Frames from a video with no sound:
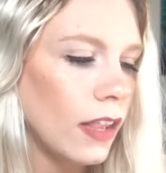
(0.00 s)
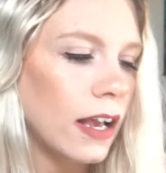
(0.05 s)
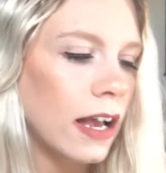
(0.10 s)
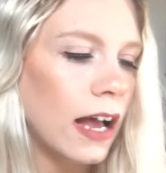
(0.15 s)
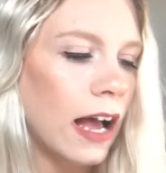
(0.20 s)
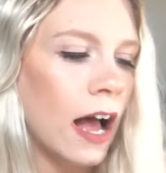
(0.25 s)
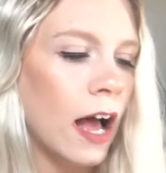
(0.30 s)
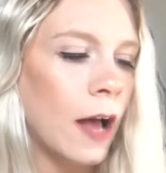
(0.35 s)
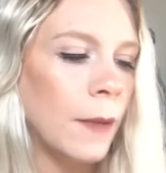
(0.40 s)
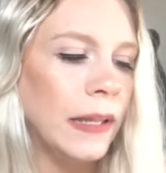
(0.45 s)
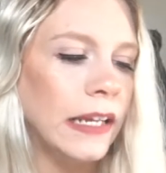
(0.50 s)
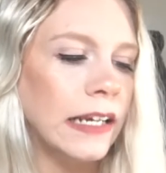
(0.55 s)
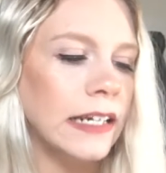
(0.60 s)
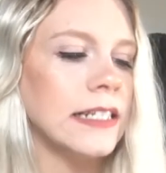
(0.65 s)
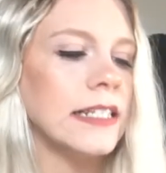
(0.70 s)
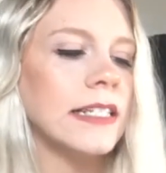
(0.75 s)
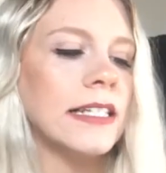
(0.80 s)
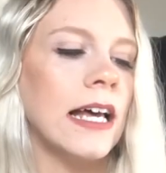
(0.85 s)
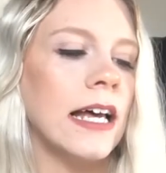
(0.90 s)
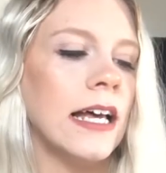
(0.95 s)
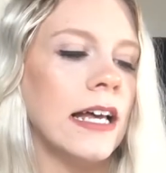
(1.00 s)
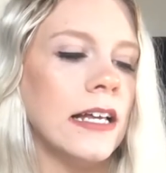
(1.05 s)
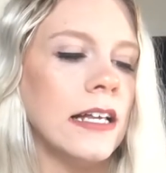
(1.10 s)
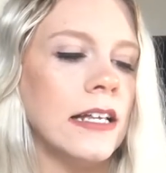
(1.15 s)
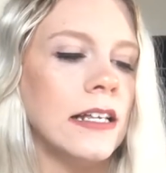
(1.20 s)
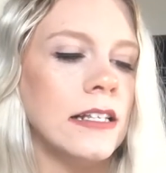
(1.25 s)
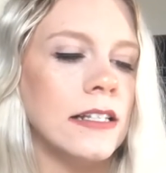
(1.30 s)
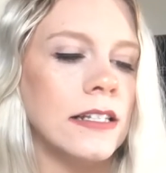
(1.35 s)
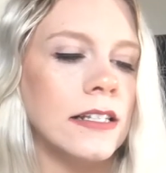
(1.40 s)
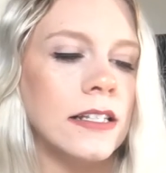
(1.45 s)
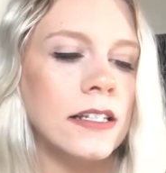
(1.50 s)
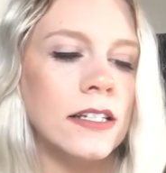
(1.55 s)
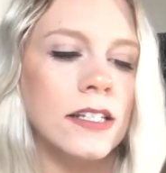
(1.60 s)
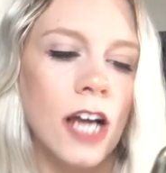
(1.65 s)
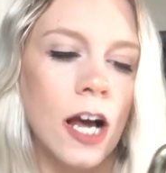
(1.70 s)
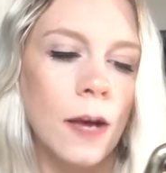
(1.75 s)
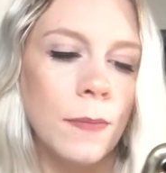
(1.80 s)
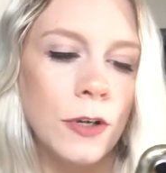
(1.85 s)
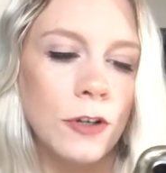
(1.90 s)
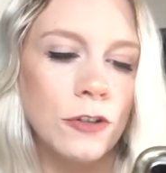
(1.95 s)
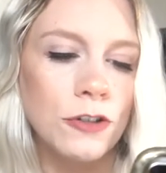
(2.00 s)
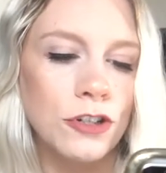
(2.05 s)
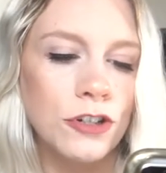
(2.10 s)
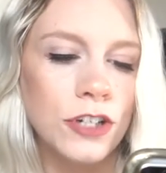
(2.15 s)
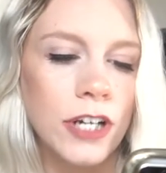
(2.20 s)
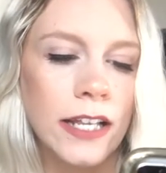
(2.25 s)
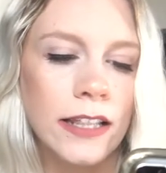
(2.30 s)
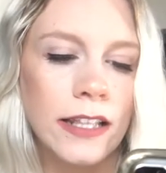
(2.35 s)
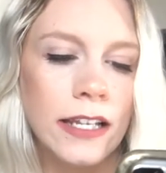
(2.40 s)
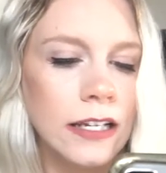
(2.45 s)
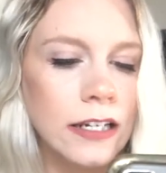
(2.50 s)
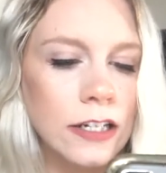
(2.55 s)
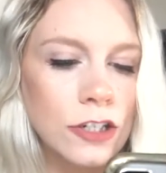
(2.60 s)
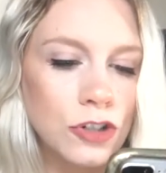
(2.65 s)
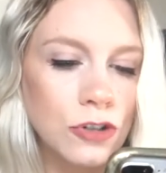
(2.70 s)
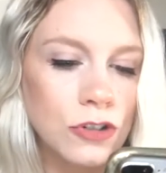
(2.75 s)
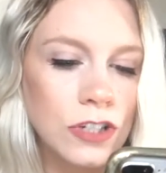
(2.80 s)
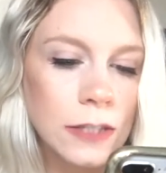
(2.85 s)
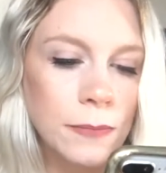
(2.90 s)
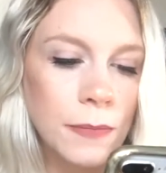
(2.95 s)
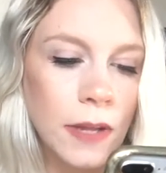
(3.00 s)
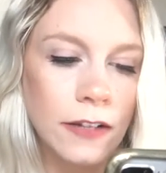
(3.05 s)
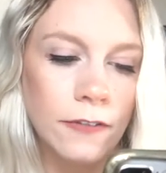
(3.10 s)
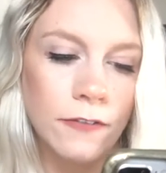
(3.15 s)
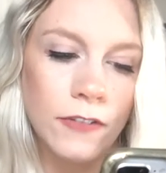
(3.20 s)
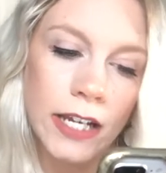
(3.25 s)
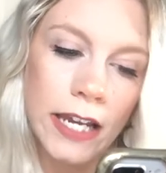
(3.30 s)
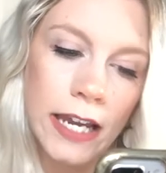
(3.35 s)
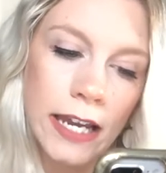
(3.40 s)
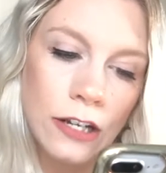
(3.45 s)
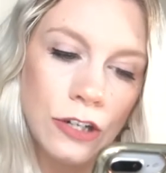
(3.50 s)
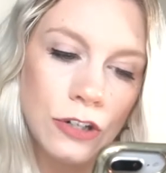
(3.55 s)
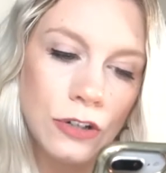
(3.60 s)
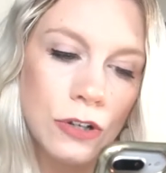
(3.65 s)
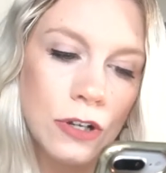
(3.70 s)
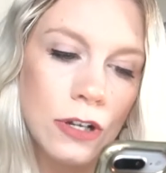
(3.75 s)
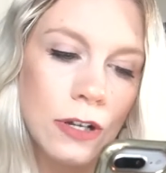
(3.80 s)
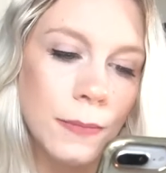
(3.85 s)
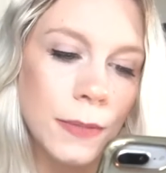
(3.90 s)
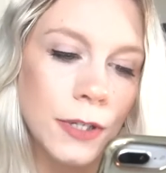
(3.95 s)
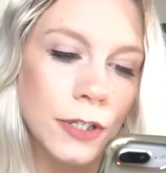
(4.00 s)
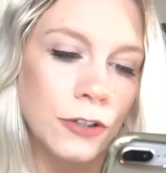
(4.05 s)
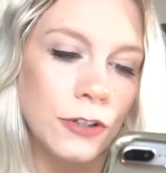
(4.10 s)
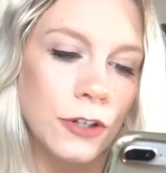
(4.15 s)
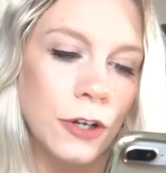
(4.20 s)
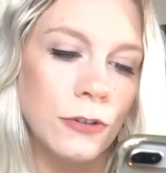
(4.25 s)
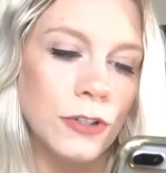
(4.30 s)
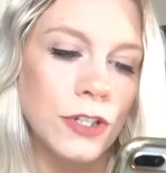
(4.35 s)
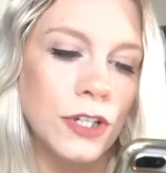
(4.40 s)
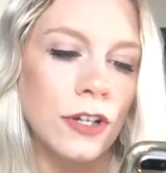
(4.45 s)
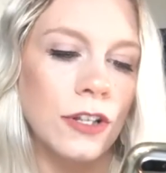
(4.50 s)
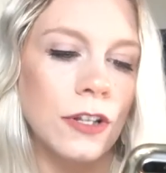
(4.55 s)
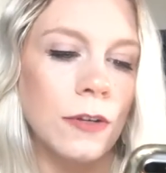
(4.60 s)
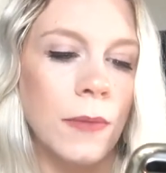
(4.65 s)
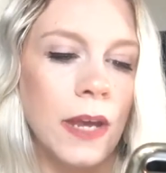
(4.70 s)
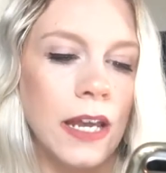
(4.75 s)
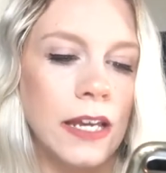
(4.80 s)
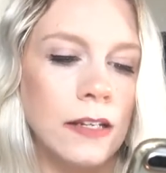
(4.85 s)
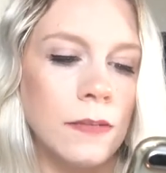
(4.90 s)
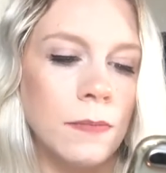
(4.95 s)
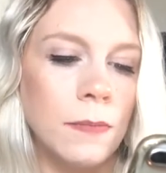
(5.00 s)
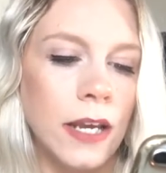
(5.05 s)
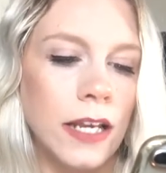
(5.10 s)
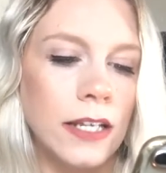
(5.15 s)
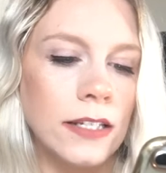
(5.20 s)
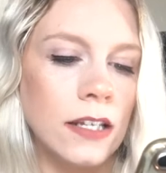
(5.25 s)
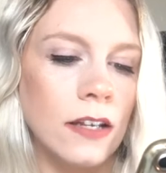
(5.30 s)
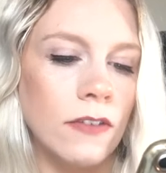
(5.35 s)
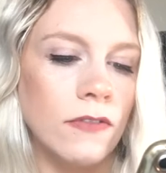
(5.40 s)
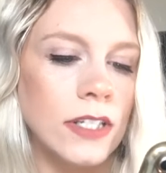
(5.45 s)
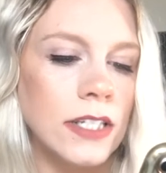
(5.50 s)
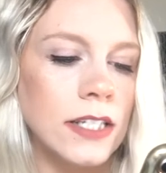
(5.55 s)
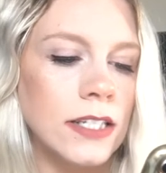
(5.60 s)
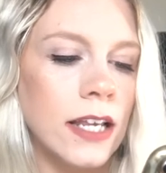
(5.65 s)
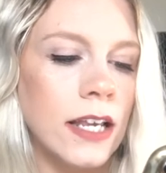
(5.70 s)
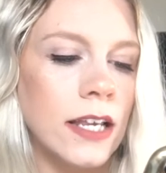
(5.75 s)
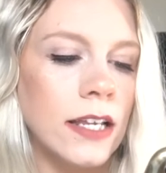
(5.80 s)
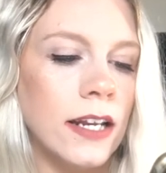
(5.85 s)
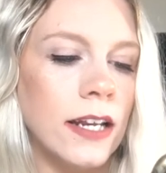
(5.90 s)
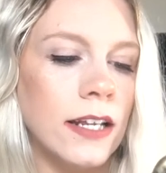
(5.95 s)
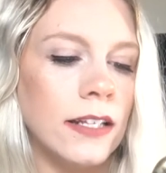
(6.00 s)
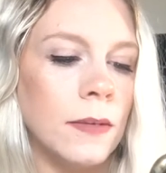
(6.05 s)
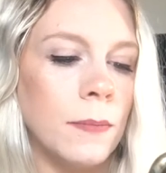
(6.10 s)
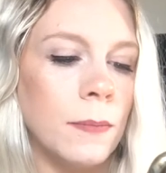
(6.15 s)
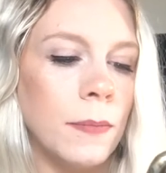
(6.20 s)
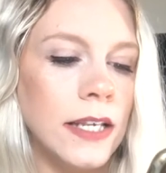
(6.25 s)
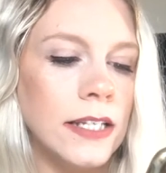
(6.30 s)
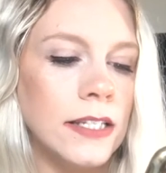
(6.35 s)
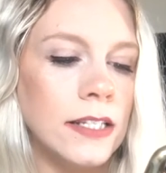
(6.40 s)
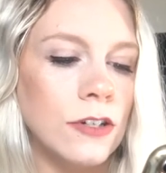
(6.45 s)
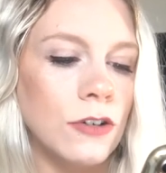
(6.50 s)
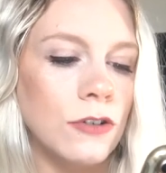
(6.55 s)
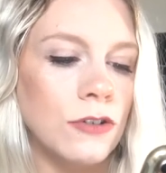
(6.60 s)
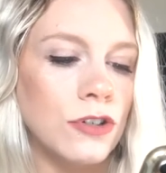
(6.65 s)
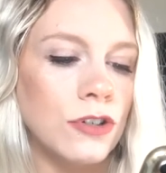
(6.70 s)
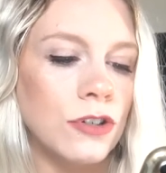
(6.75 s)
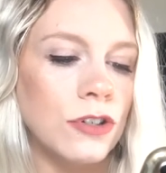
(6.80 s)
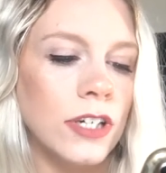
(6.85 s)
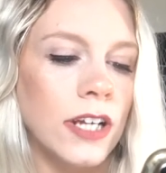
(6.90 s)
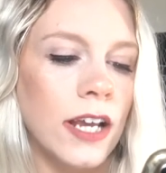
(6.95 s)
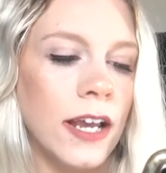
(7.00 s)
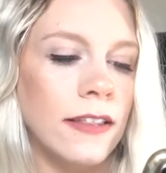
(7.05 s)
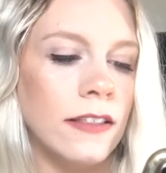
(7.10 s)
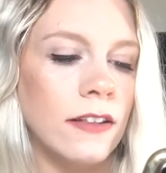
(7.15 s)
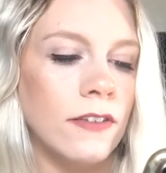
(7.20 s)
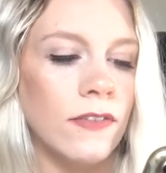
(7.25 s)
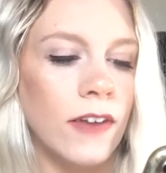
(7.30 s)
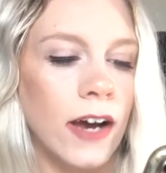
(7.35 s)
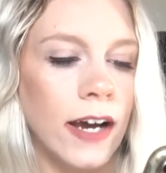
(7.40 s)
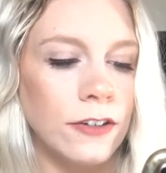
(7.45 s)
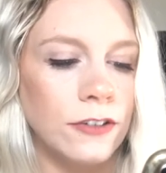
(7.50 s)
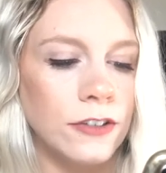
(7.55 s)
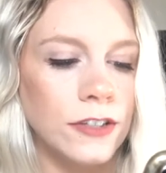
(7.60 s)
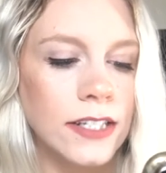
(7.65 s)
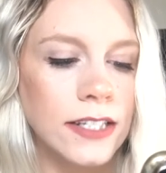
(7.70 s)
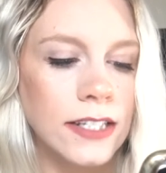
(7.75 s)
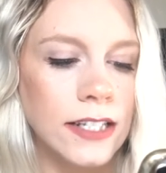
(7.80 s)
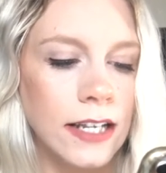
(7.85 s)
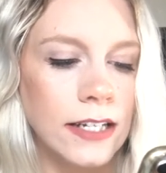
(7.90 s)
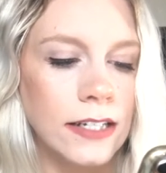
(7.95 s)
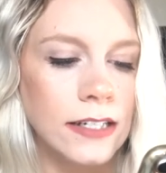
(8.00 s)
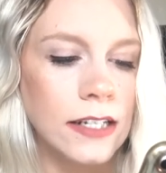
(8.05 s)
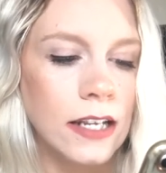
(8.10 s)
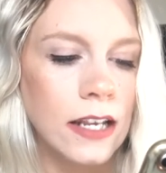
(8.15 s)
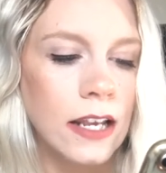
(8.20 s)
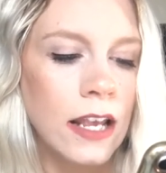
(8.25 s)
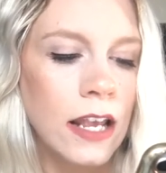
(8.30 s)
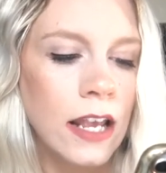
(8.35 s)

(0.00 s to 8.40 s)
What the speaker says: And it says, top notes create the initial smell of the candle. Middle notes are the main base of the scent. And the base notes create the final scent.